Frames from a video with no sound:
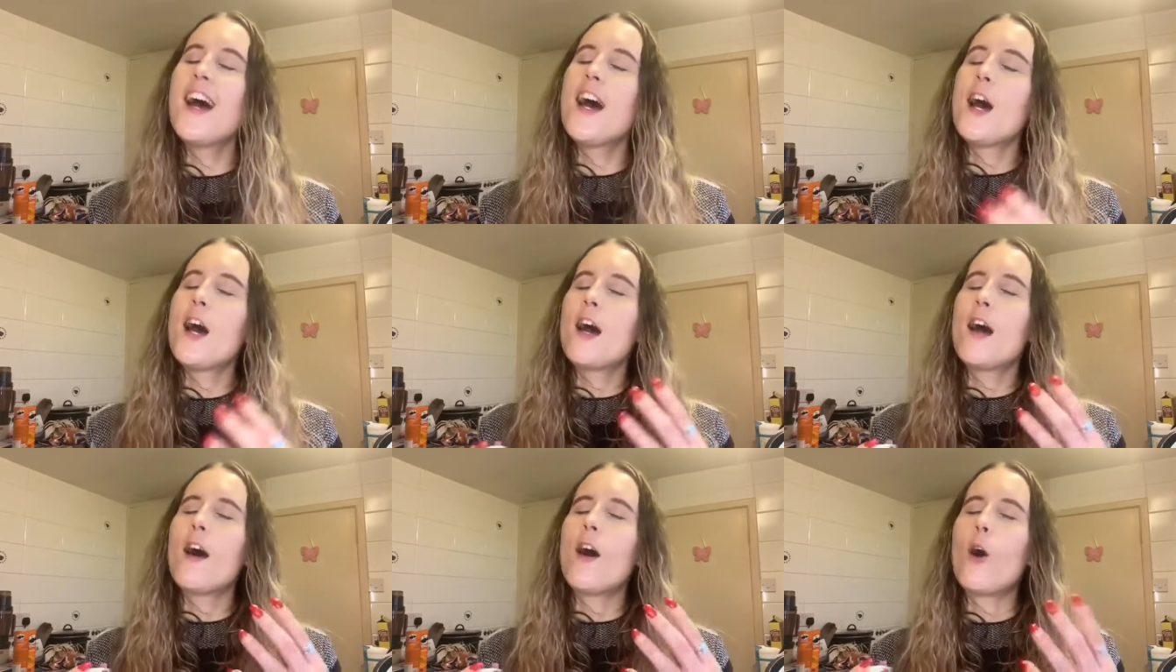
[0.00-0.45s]

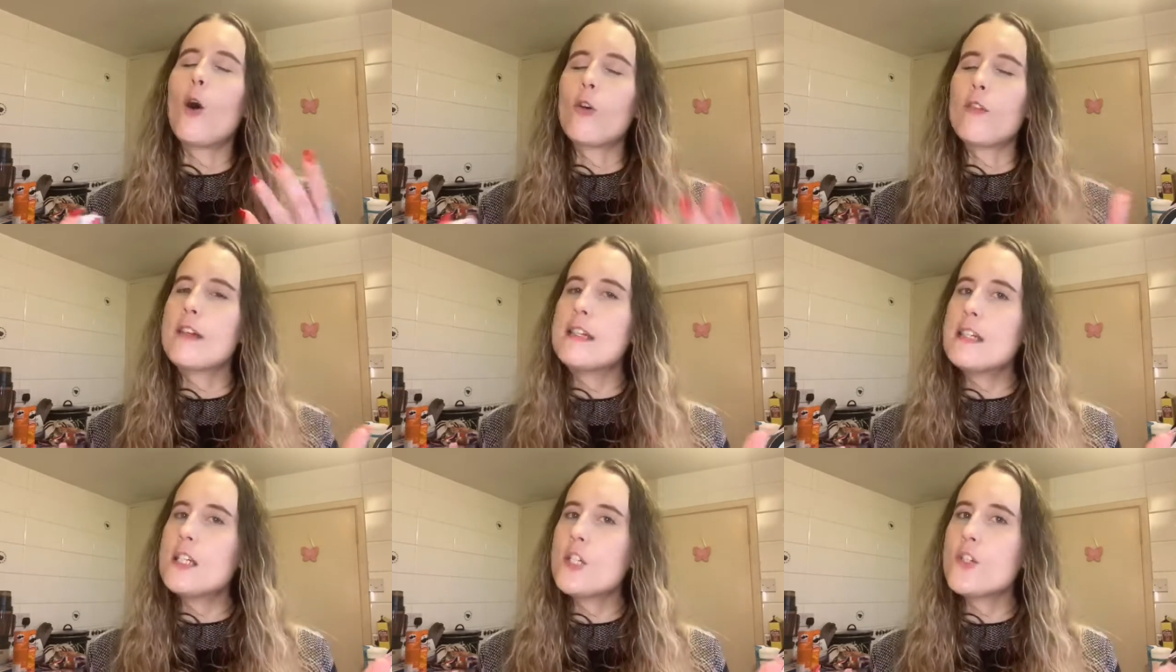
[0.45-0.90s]

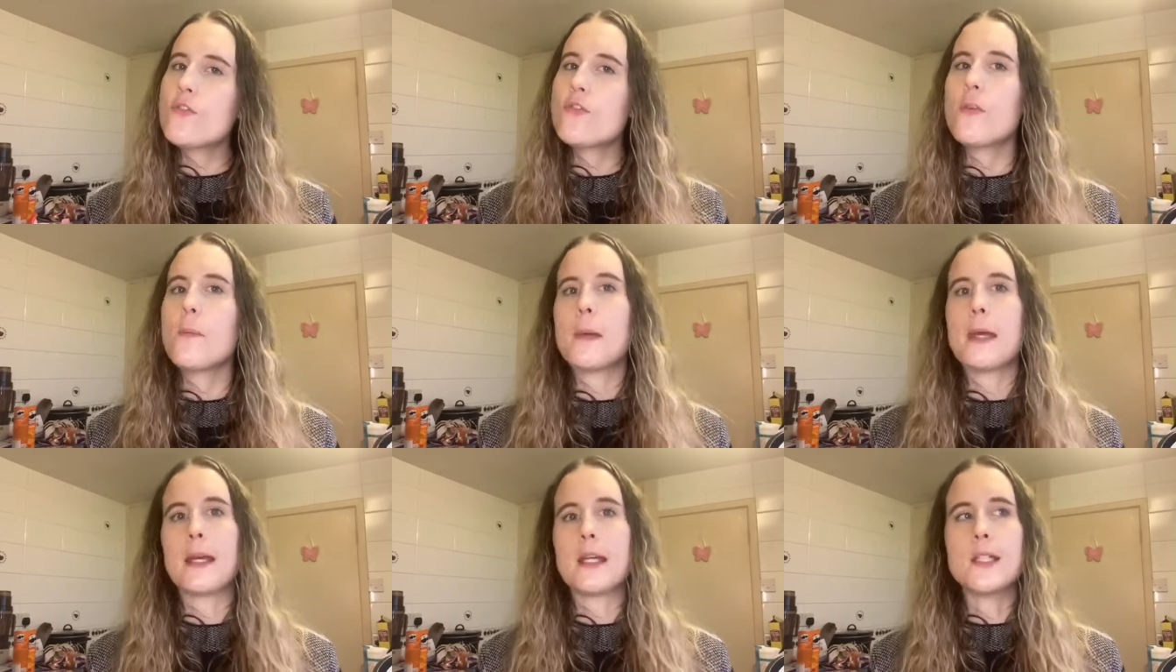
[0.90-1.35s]
orange for
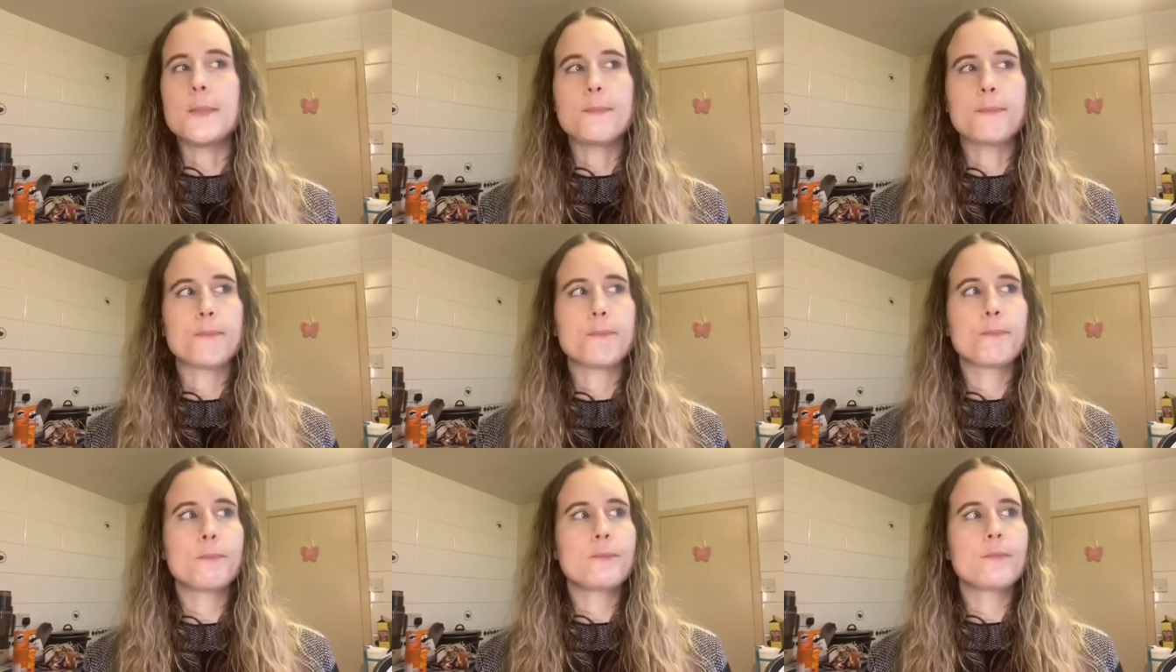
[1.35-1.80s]
me
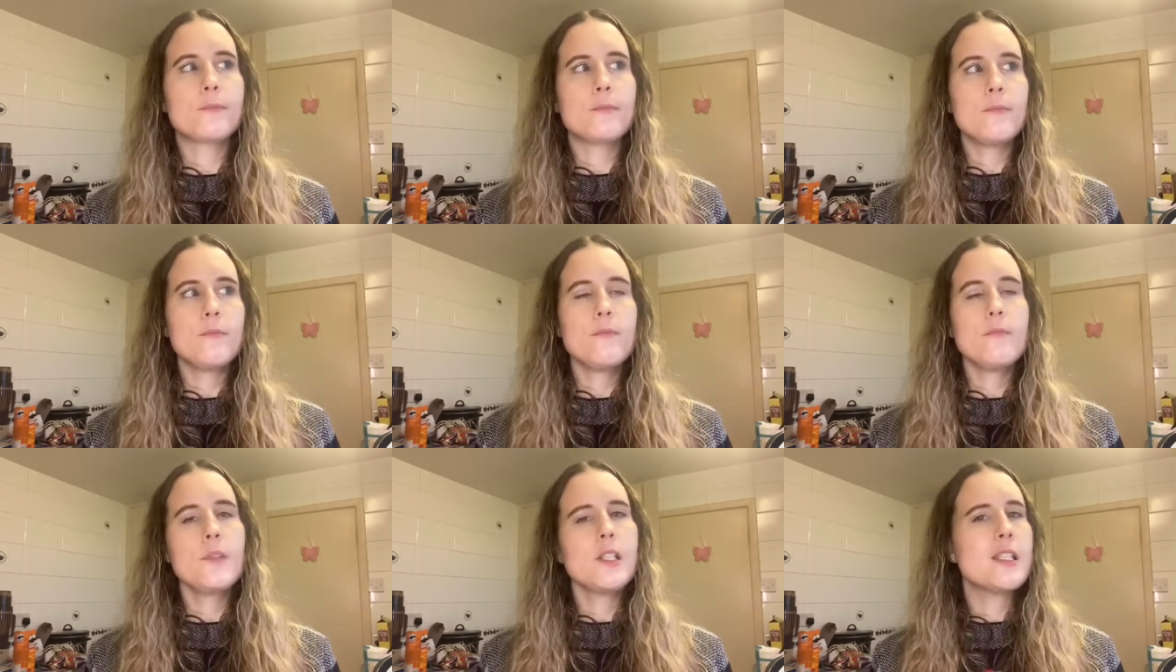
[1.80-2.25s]

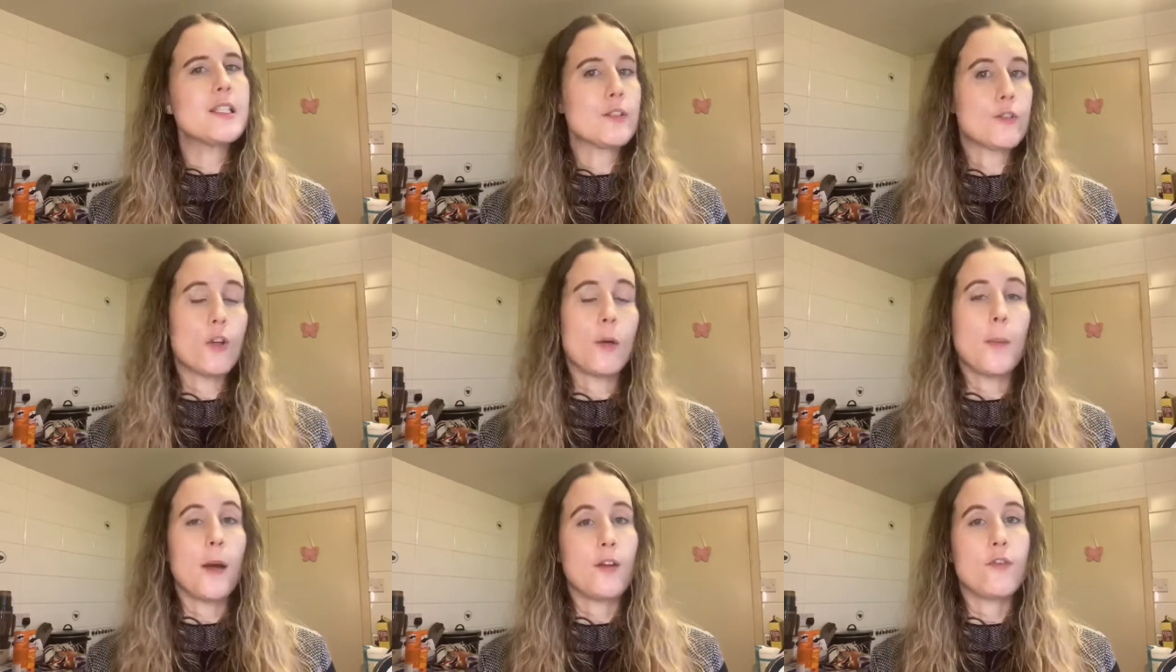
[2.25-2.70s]
is not
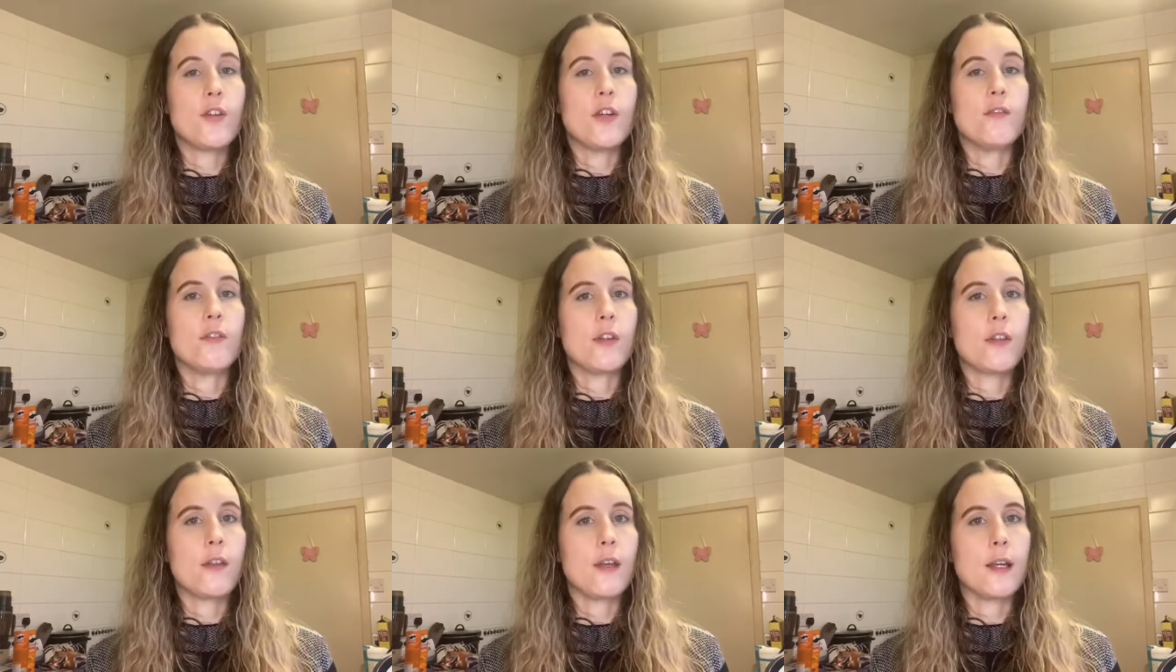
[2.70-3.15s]
my
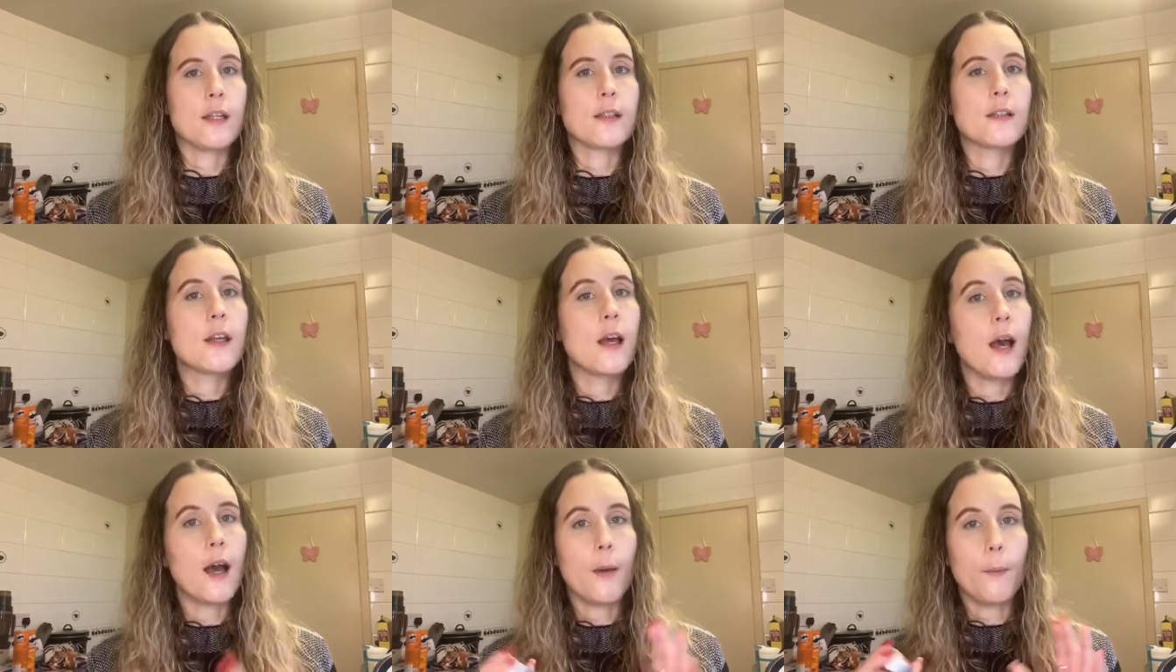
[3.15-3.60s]
favourite thing,
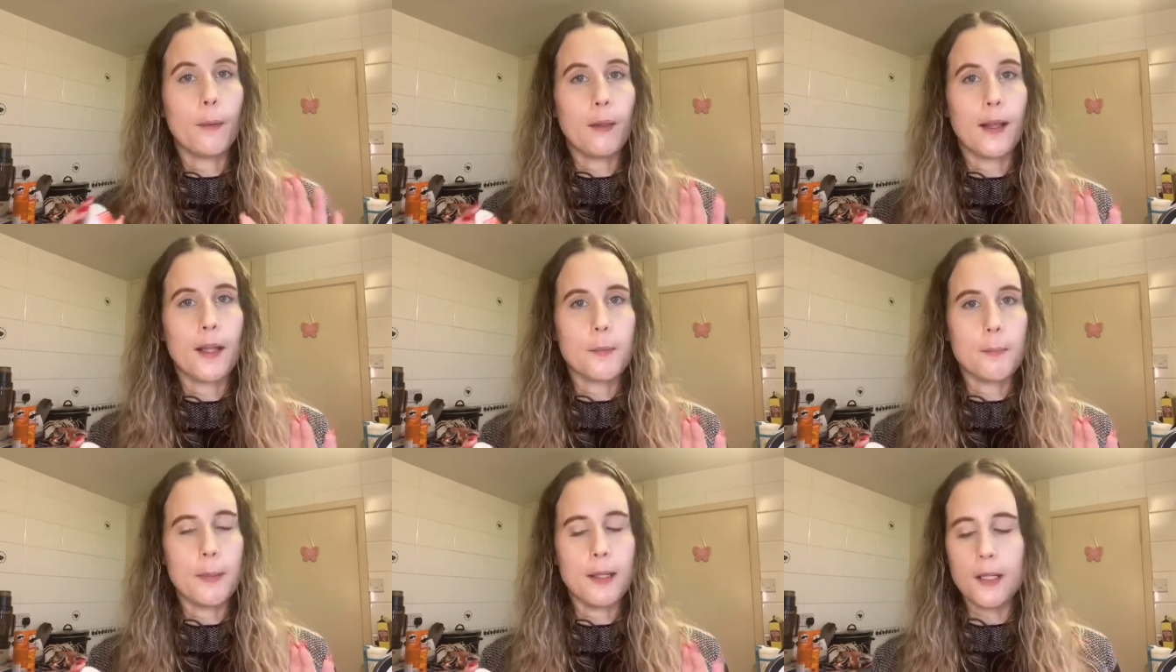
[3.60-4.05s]
I will admit.